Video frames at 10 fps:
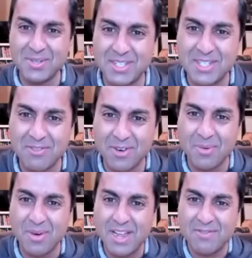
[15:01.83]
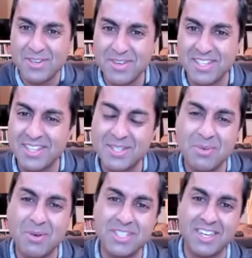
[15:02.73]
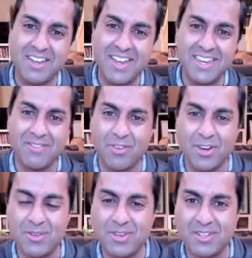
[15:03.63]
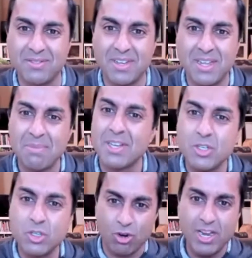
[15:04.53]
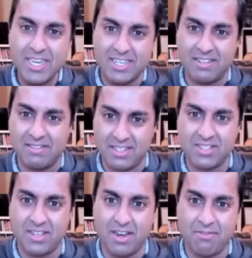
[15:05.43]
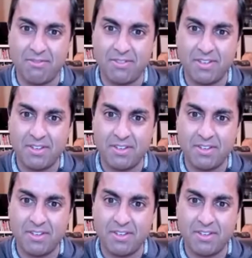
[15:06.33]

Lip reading: there was a different way of doing things? What was it like for you because you trained in this stuff?